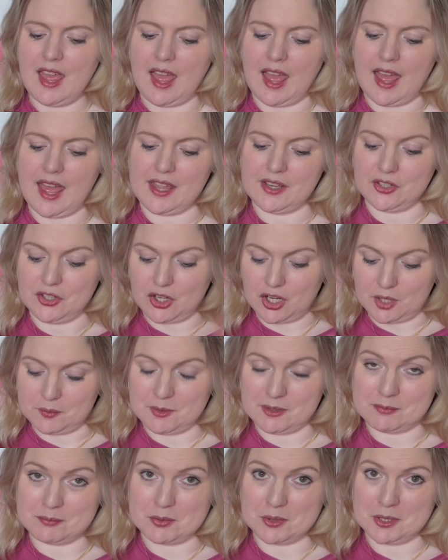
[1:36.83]
and now
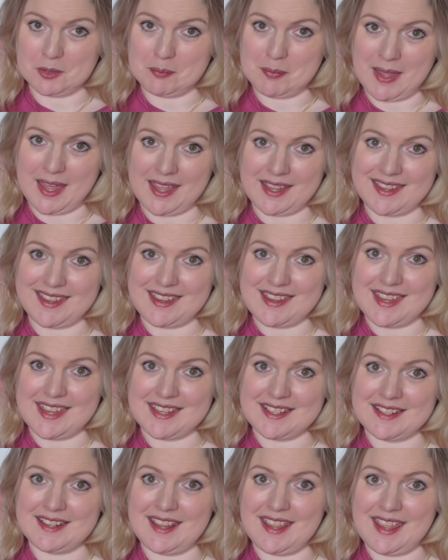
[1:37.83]
we've brought it back
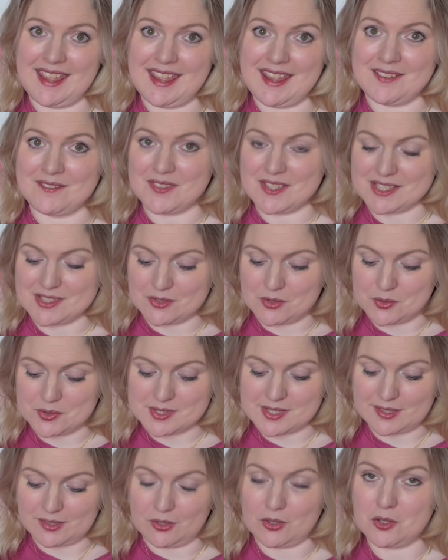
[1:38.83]
in a viscose
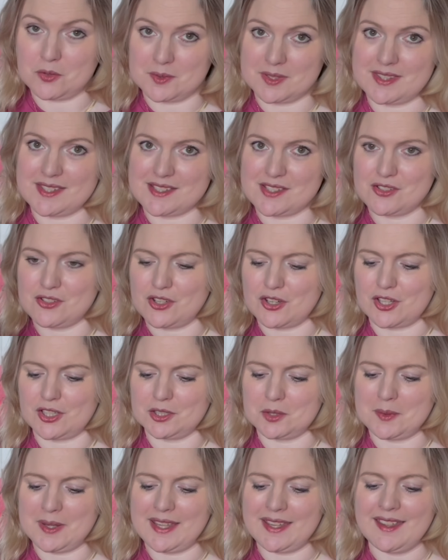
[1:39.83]
along with this new
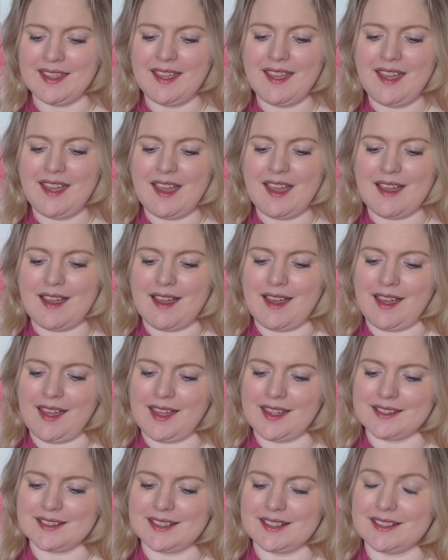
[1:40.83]
colorway,
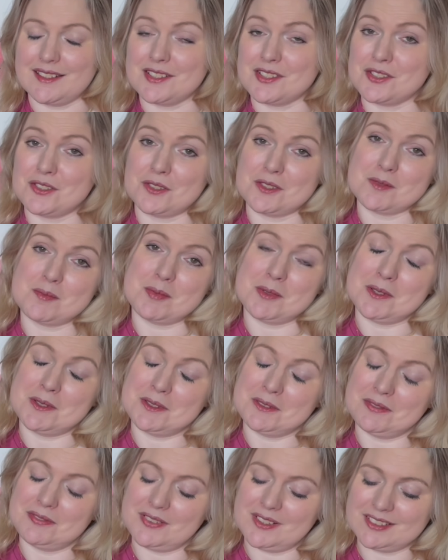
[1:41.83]
and it is just
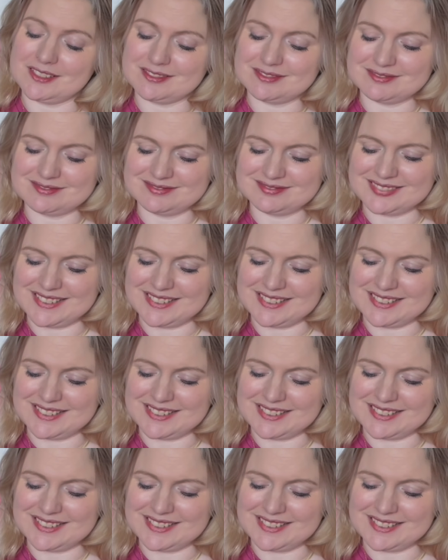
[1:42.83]
beautiful.